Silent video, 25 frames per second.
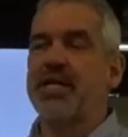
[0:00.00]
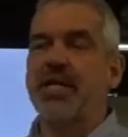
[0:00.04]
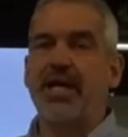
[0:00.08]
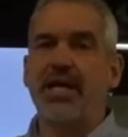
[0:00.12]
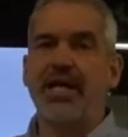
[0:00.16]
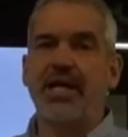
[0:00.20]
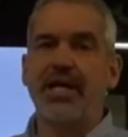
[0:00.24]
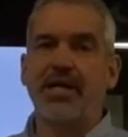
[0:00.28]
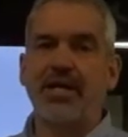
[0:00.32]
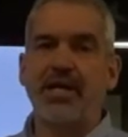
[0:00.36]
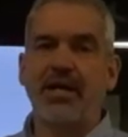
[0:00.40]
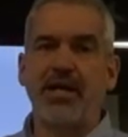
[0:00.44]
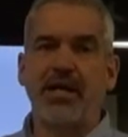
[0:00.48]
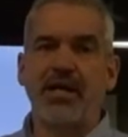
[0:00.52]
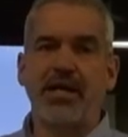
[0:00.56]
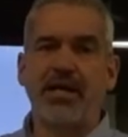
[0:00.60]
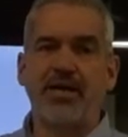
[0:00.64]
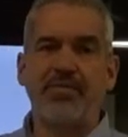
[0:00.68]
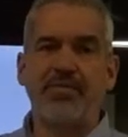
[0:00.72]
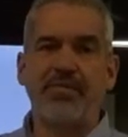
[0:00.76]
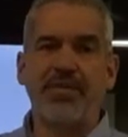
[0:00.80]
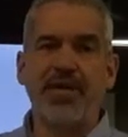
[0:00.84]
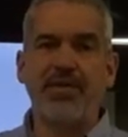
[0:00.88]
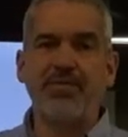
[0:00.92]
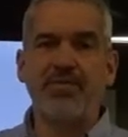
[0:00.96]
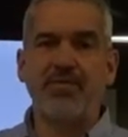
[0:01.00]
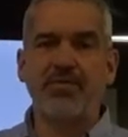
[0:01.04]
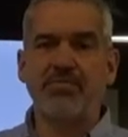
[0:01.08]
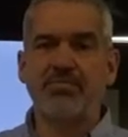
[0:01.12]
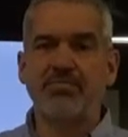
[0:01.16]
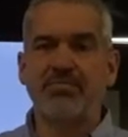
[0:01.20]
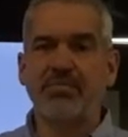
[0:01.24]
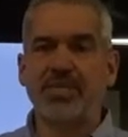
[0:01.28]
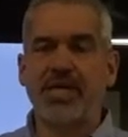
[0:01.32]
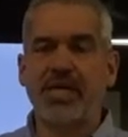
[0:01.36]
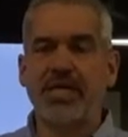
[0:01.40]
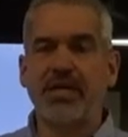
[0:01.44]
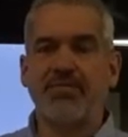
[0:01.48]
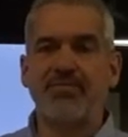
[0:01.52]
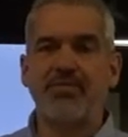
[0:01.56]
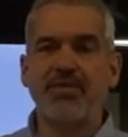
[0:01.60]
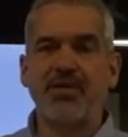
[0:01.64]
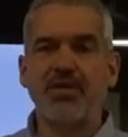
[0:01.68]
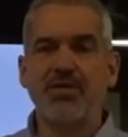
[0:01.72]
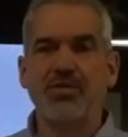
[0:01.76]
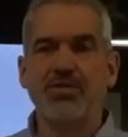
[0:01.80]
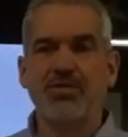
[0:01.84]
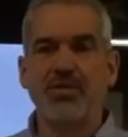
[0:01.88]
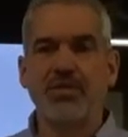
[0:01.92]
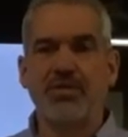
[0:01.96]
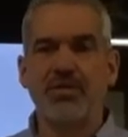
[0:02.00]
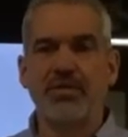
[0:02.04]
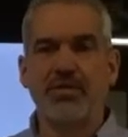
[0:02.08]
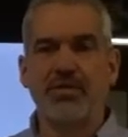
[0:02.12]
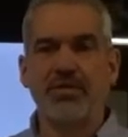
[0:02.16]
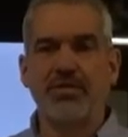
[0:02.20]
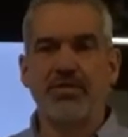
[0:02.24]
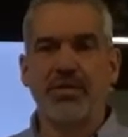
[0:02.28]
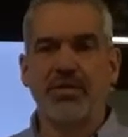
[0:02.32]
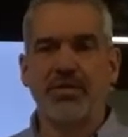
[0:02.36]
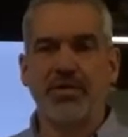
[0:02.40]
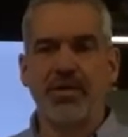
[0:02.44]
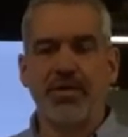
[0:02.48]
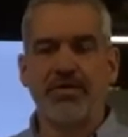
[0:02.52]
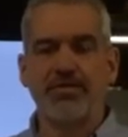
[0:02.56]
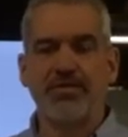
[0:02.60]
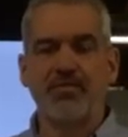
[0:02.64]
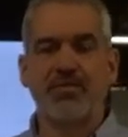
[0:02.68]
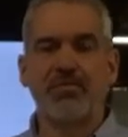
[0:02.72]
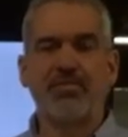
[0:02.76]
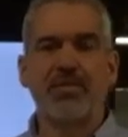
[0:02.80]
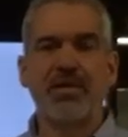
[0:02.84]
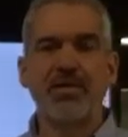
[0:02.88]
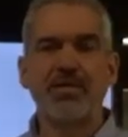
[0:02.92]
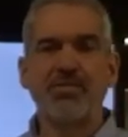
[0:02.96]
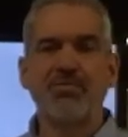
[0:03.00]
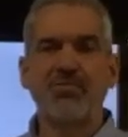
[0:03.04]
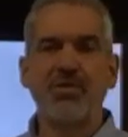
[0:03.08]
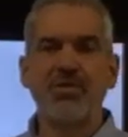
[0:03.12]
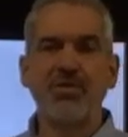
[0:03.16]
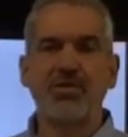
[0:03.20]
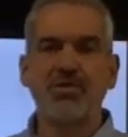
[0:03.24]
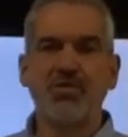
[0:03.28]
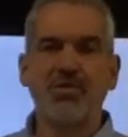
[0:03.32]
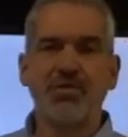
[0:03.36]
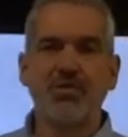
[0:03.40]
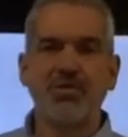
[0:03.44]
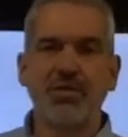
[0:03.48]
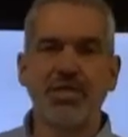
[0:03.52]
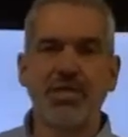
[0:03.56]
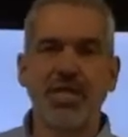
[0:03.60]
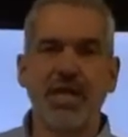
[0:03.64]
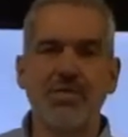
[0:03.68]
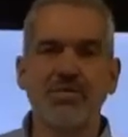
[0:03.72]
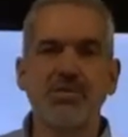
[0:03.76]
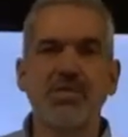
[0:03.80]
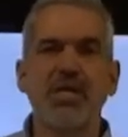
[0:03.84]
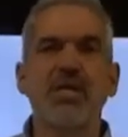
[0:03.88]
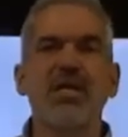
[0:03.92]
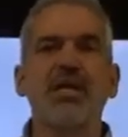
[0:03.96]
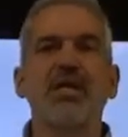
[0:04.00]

and they will take a fuse, they'll have to replace the fuse 2 or 3 times,